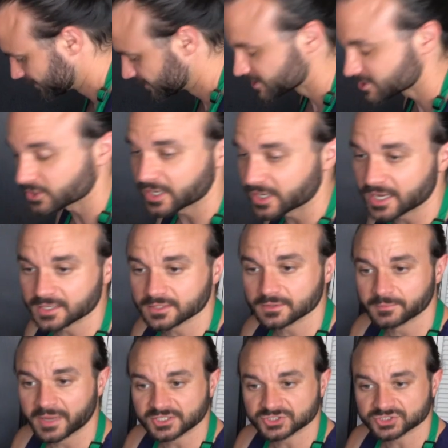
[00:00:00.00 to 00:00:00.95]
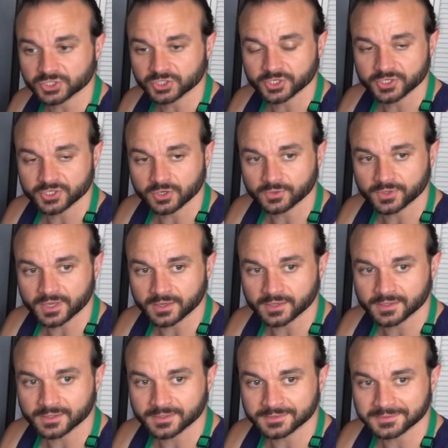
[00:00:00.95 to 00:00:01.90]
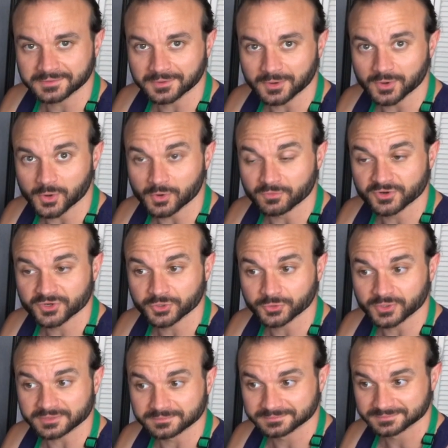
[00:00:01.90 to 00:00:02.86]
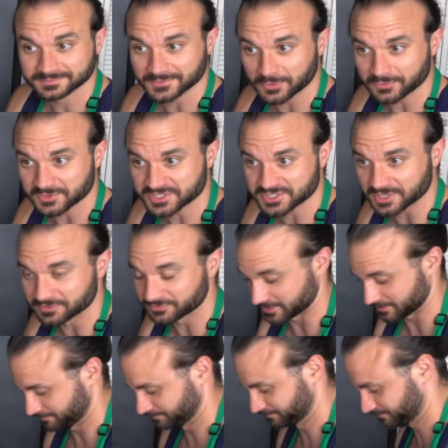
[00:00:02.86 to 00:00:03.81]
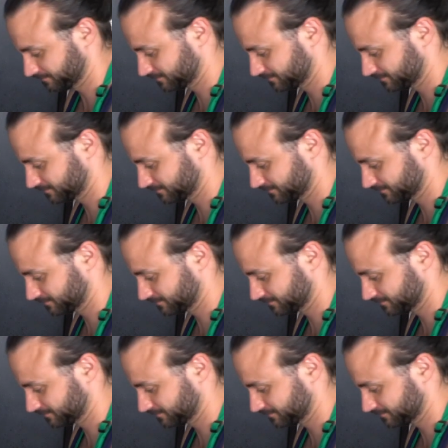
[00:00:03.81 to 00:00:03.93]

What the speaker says: So yeah, make sure you don't overdo it, overstuff it.